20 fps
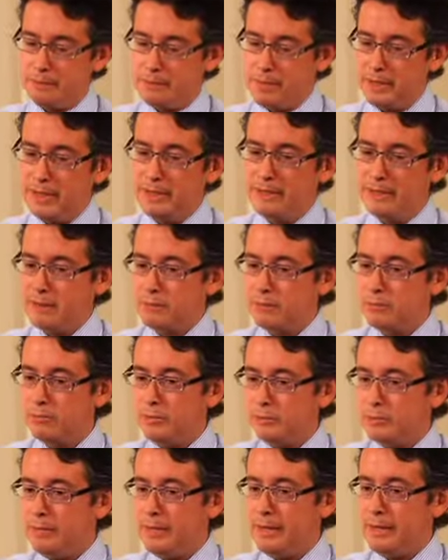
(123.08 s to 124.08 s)
money label
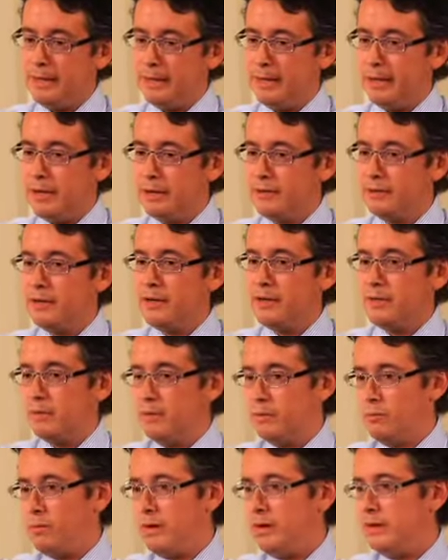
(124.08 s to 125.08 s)
will pick out that
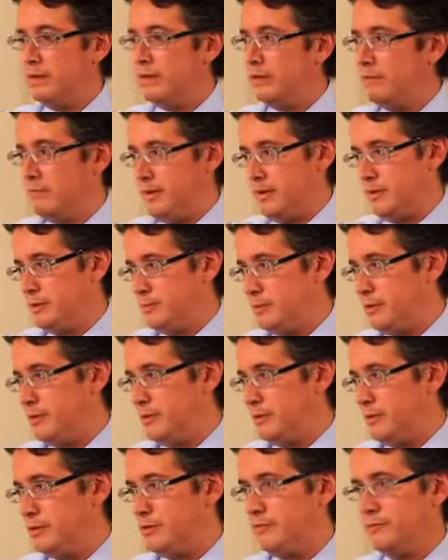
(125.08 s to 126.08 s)
when an
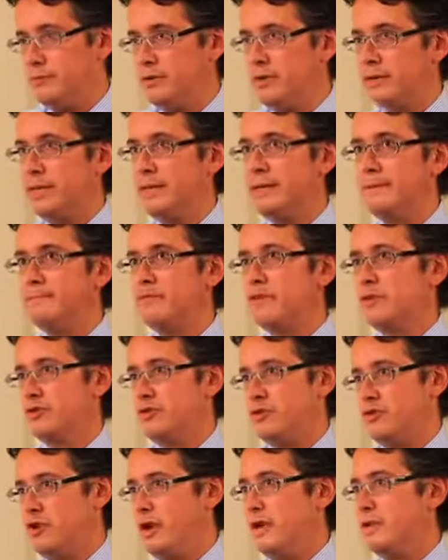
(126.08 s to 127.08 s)
investment is fully
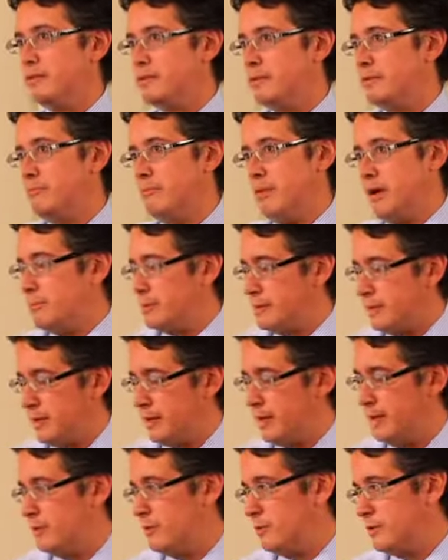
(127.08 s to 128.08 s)
stressed, perhaps
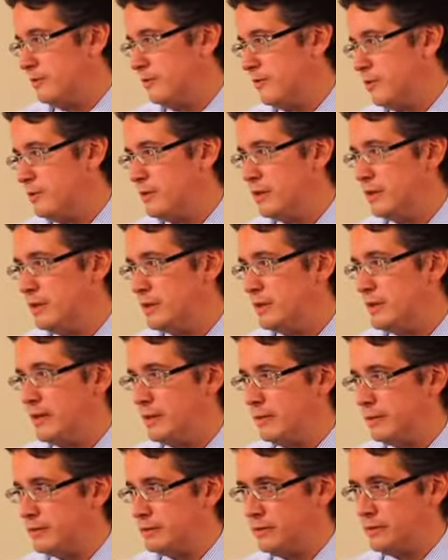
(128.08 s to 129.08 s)
like it was a few years ago
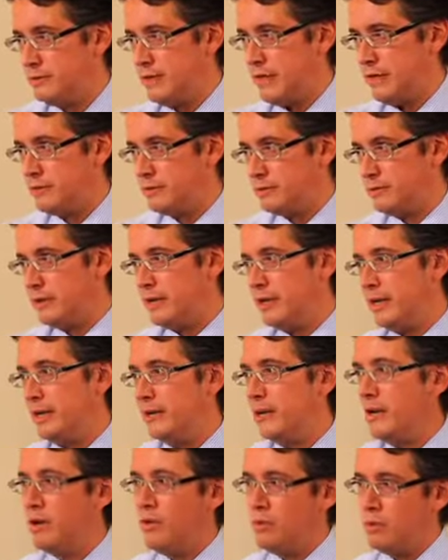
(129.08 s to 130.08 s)
in 2008,
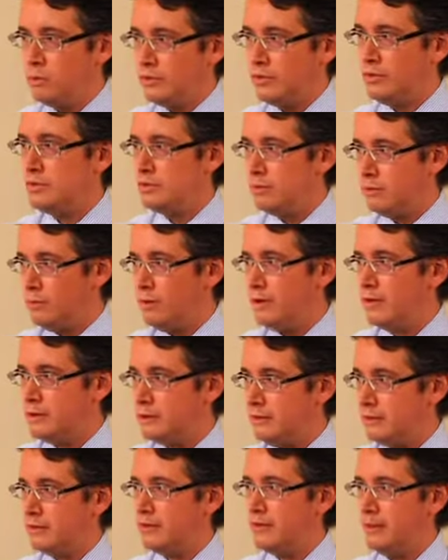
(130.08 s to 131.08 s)
what is the worst
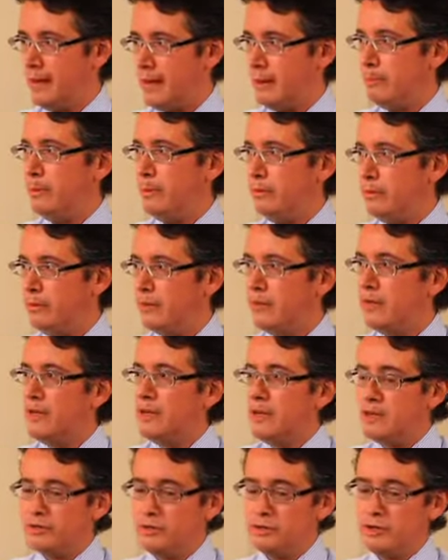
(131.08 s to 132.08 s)
that could happen?
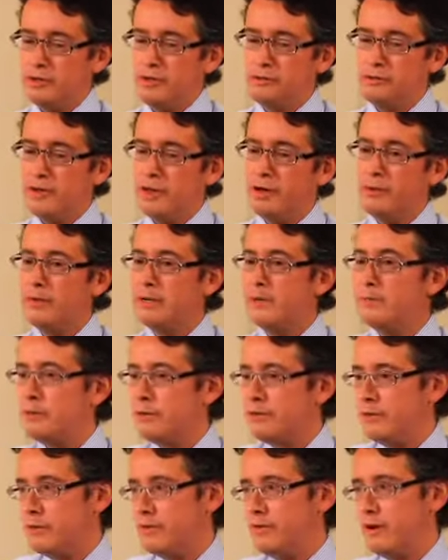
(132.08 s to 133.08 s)
So you go in
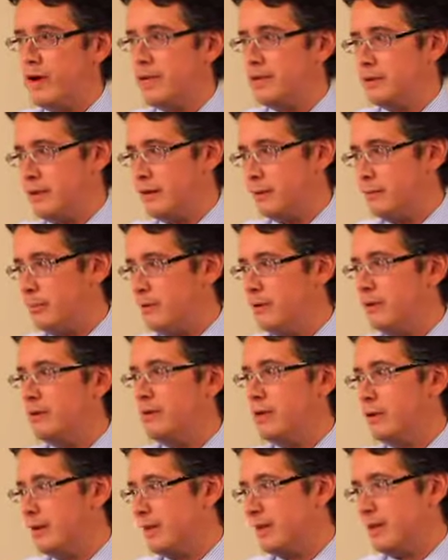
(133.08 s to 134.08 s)
with your eyes open,
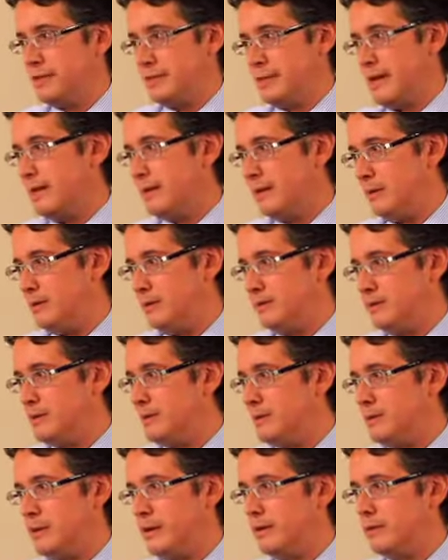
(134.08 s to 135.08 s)
knowing exactly what's
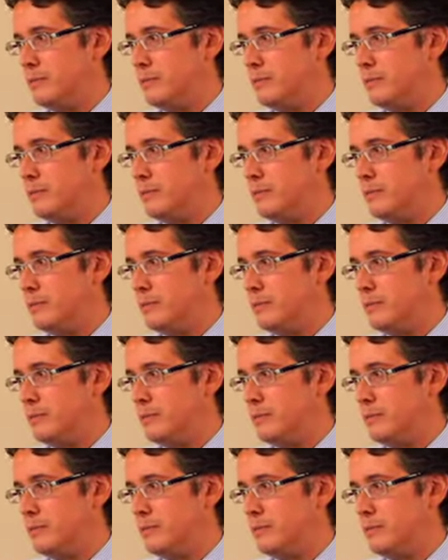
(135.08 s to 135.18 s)
inside the